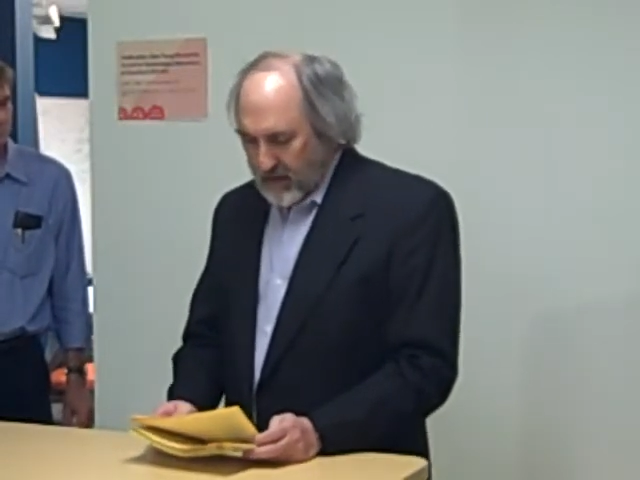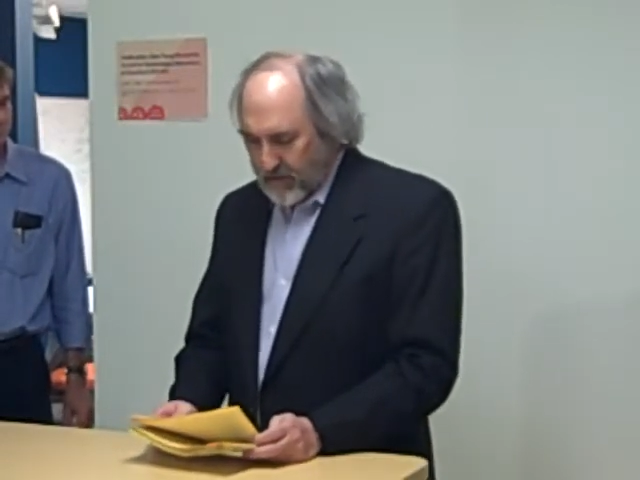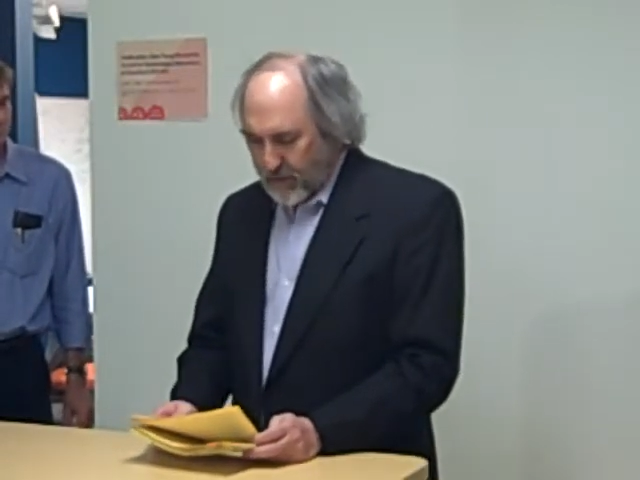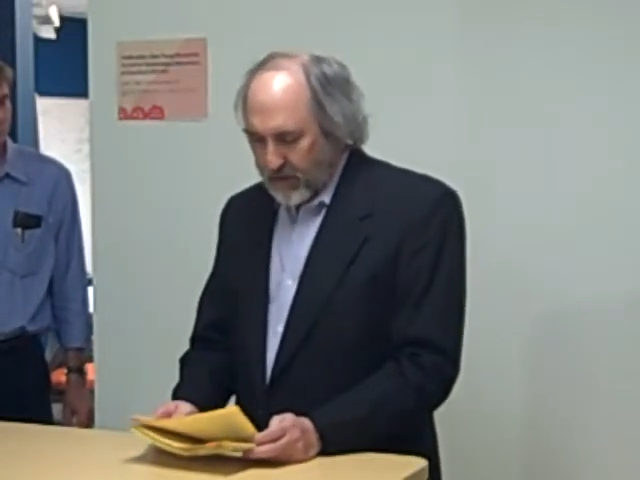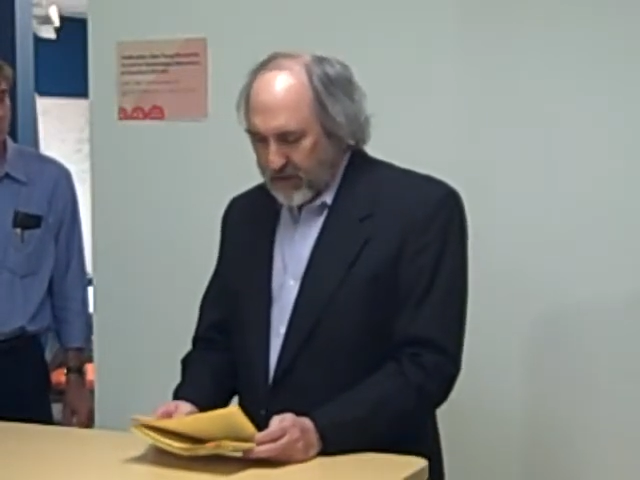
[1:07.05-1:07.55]

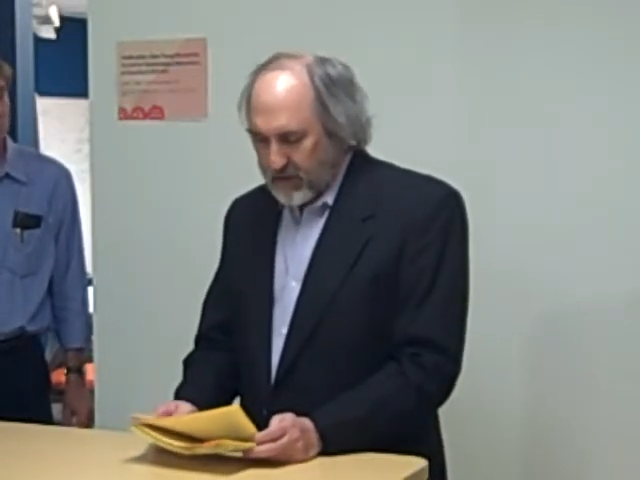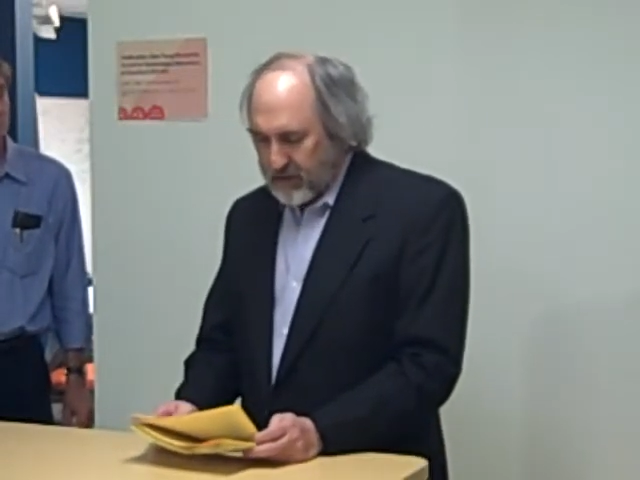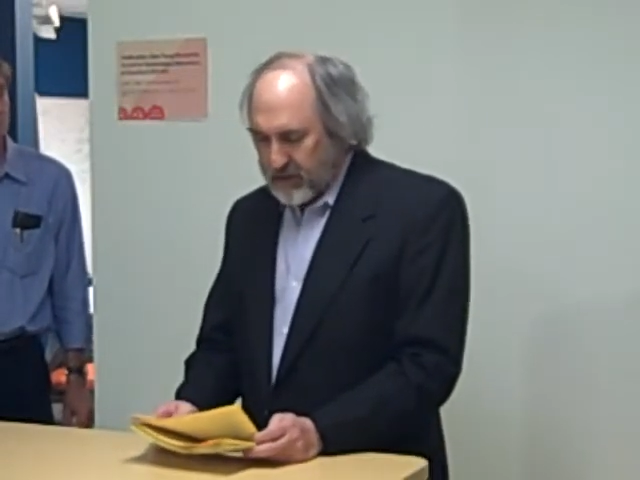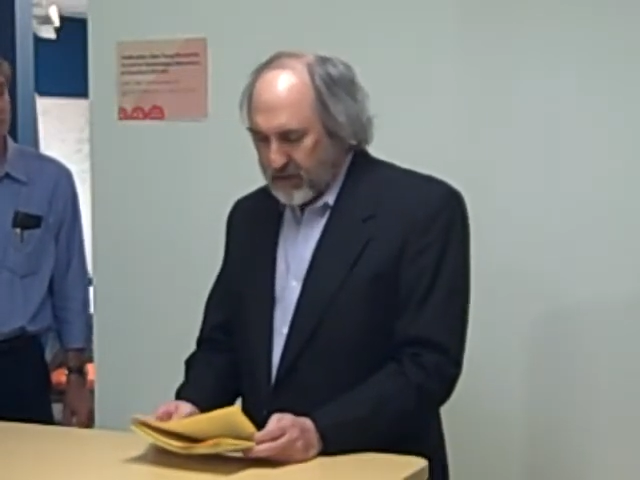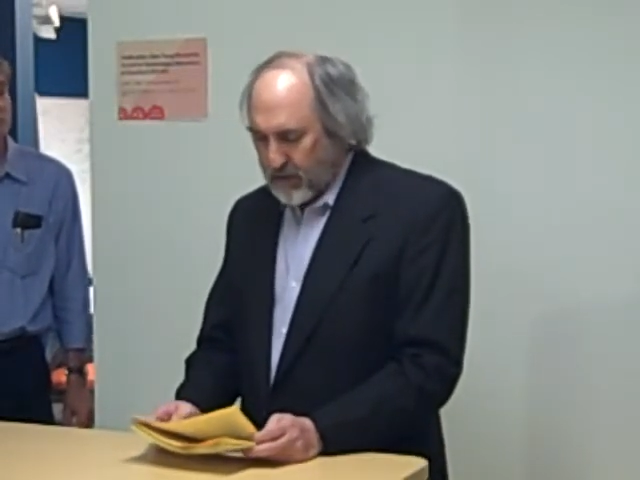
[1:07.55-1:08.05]
four
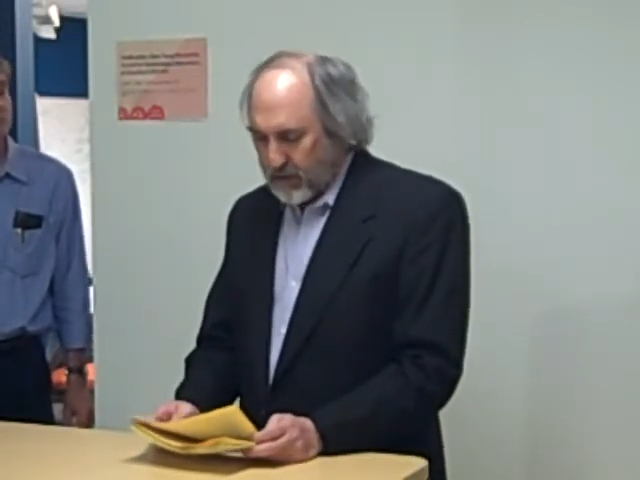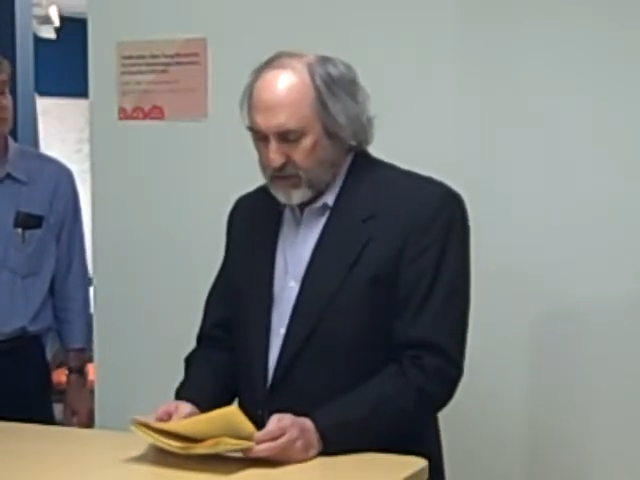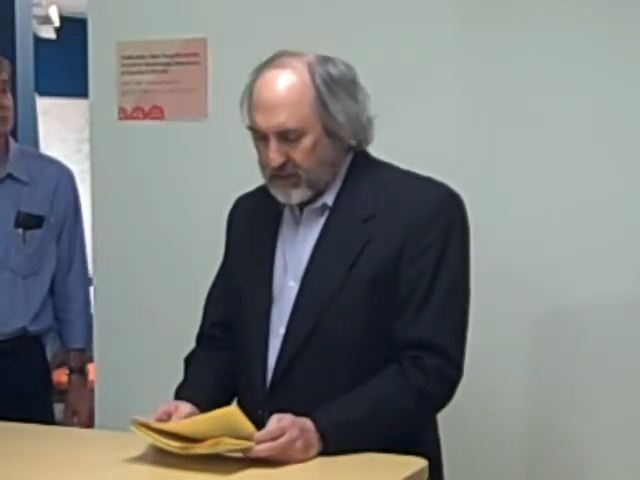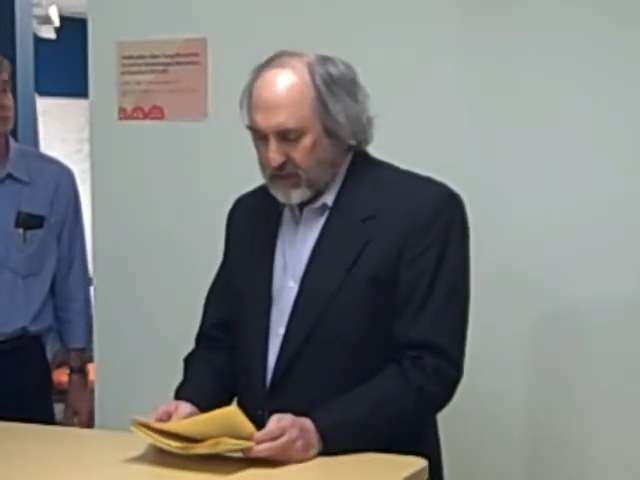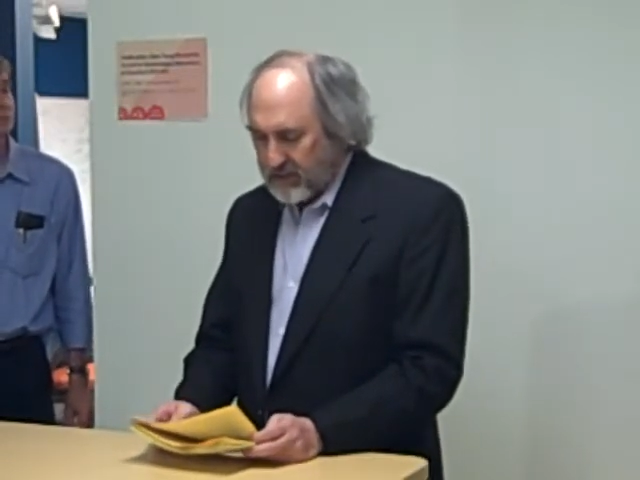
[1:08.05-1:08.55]
years, the
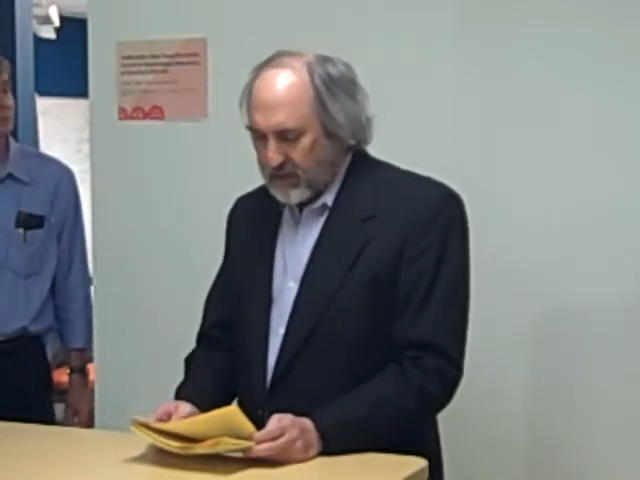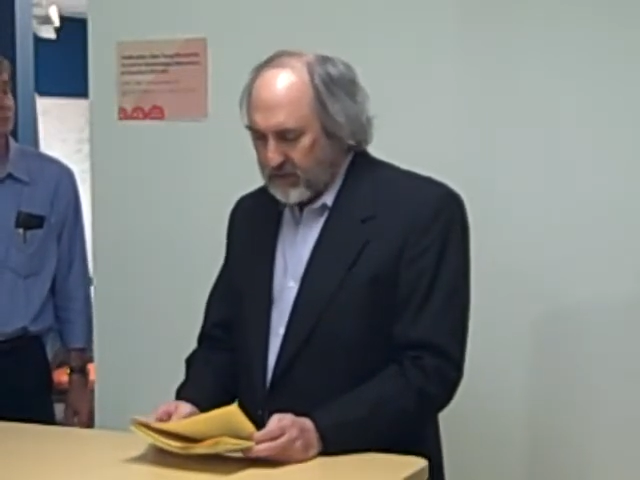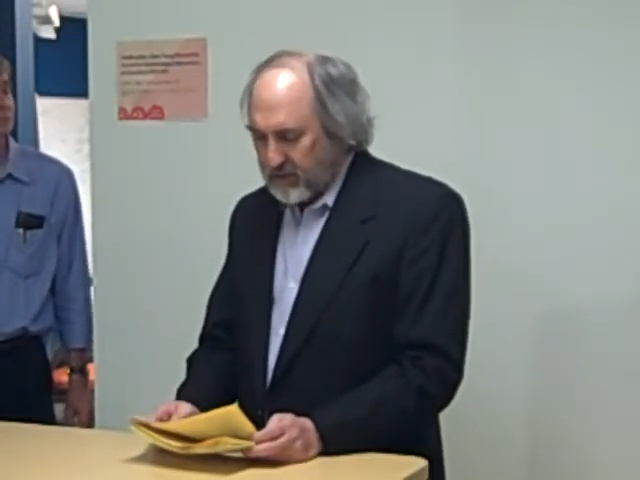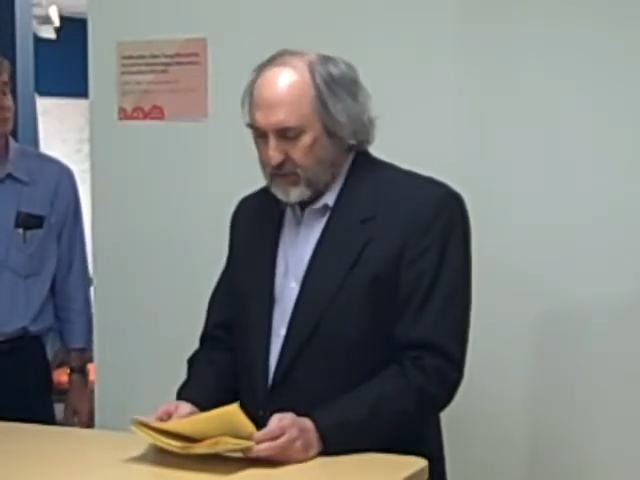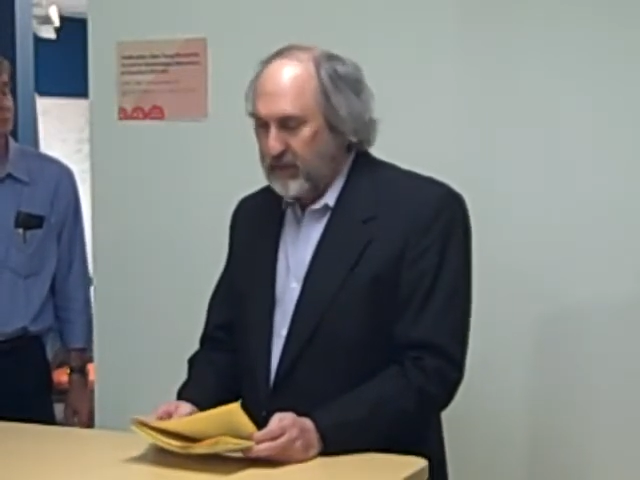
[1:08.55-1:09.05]
course
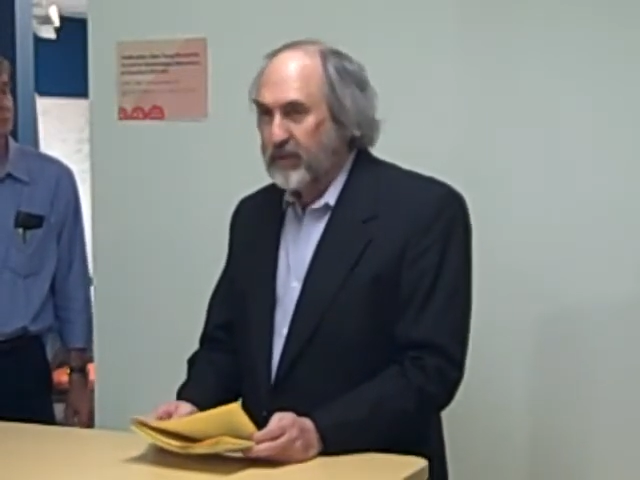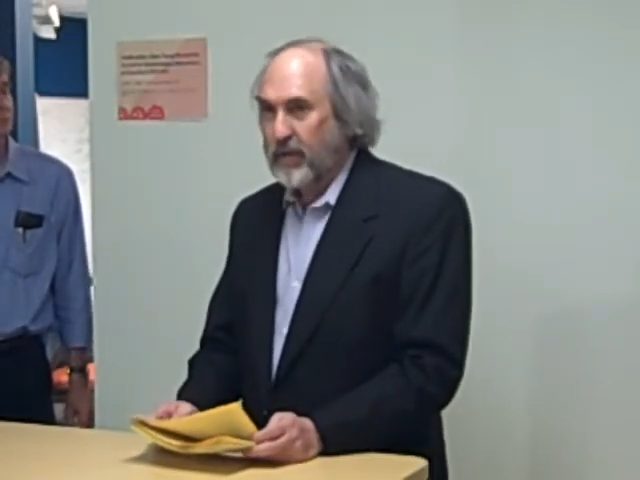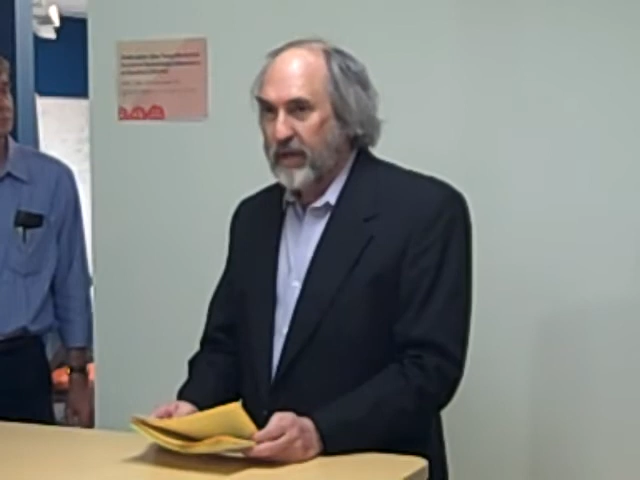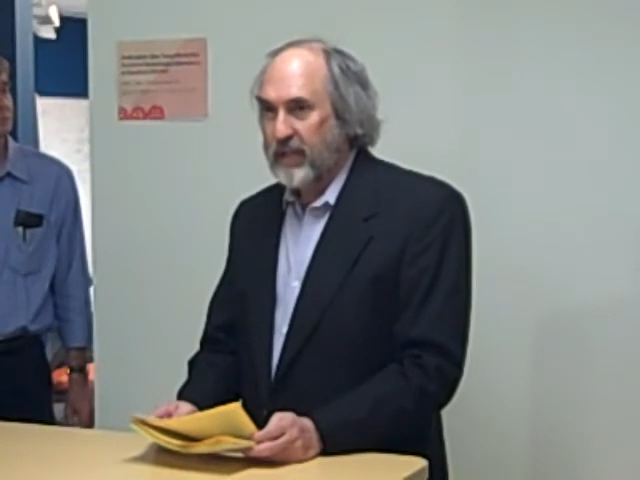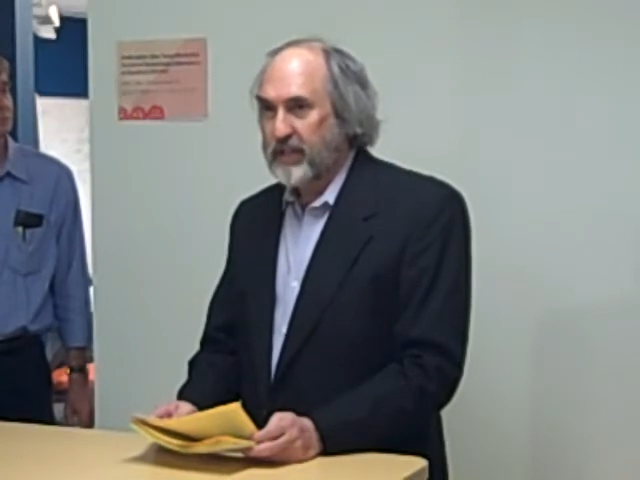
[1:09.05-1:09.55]
continues to
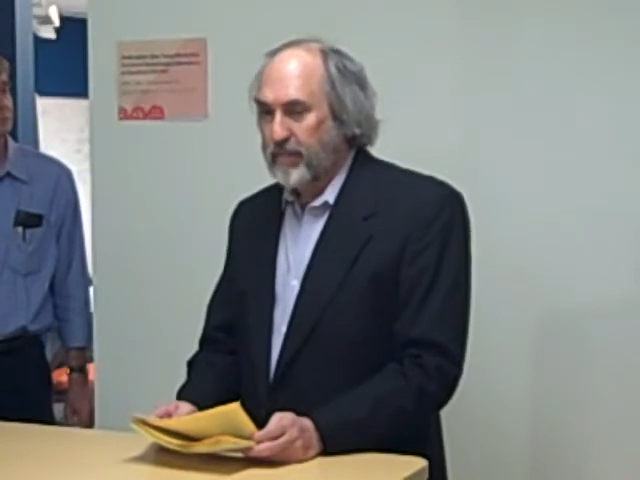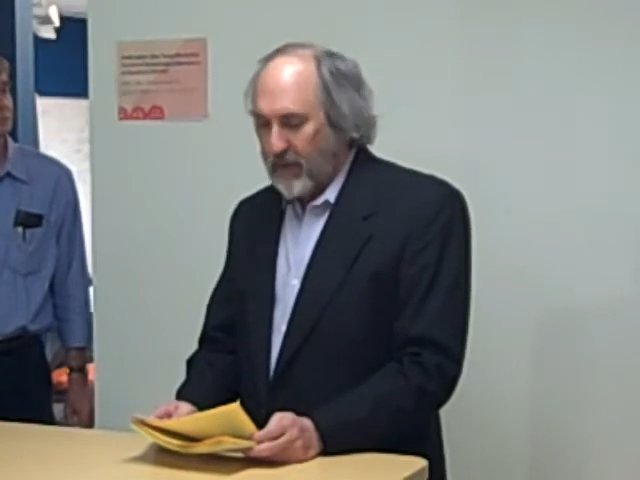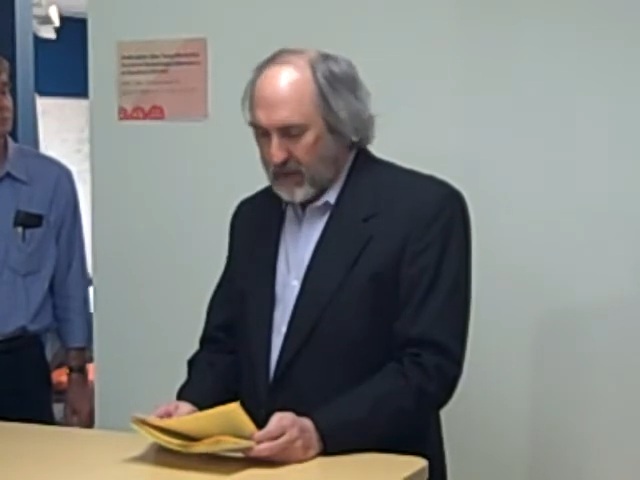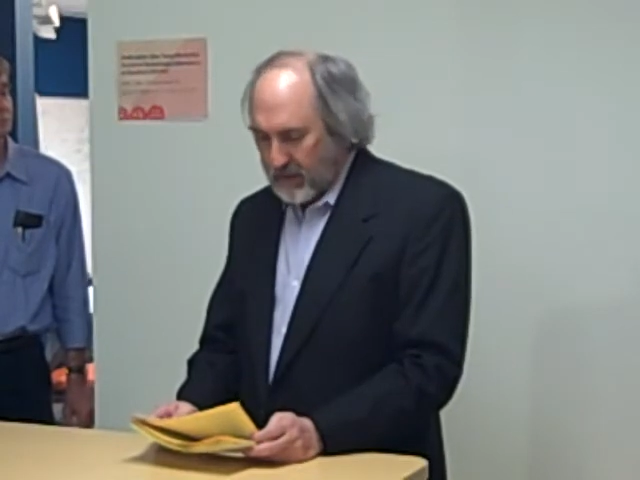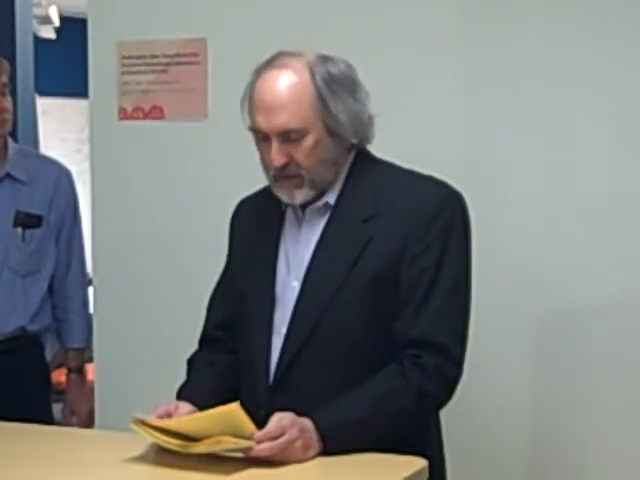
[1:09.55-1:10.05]
enjoy a
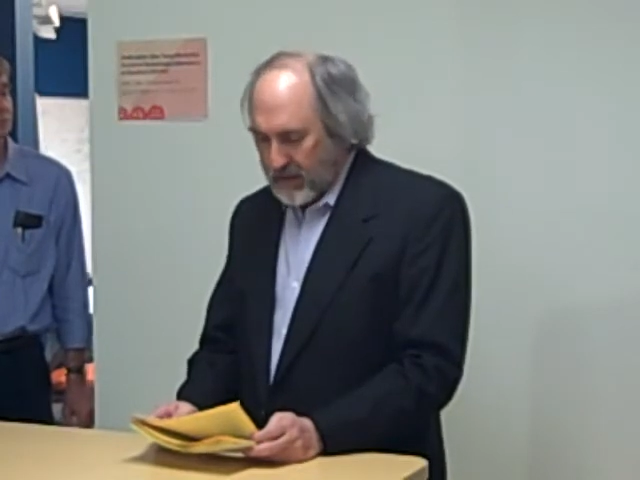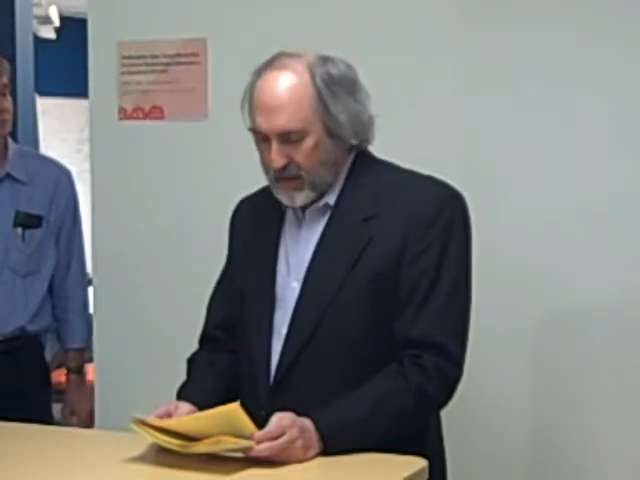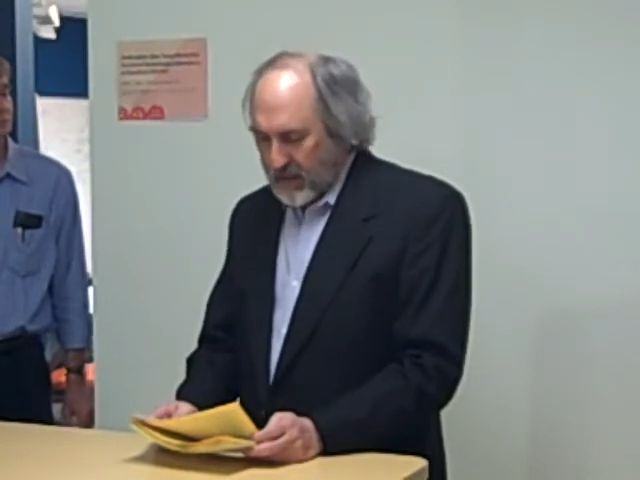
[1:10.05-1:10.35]
small